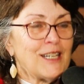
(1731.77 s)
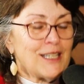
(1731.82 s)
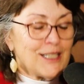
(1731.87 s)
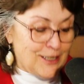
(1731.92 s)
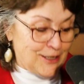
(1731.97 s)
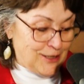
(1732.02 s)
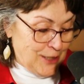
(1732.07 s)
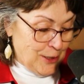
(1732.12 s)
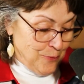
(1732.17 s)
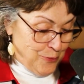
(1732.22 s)

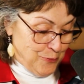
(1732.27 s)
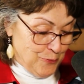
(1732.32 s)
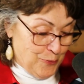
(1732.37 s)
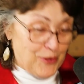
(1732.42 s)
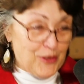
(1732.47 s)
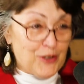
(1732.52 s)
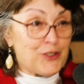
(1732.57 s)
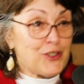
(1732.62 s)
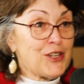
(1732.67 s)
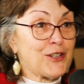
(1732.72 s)
into someone
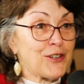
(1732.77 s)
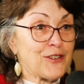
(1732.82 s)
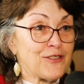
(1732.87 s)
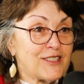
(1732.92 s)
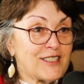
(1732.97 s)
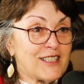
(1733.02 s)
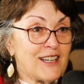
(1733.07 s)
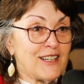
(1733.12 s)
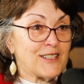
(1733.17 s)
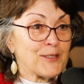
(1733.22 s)
with a Chico
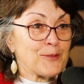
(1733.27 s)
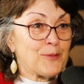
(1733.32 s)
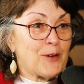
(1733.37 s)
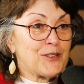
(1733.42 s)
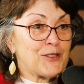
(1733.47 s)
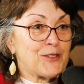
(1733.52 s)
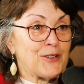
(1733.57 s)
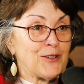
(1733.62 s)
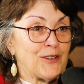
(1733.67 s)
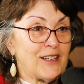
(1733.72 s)
State
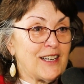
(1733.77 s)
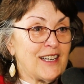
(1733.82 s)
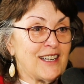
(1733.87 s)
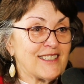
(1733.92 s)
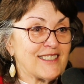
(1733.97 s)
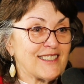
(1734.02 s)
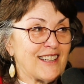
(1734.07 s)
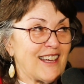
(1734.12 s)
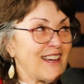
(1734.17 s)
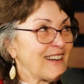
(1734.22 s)
sweatshirt,
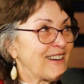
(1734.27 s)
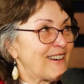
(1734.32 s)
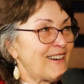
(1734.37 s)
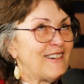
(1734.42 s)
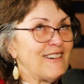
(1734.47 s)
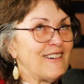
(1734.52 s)
it's like,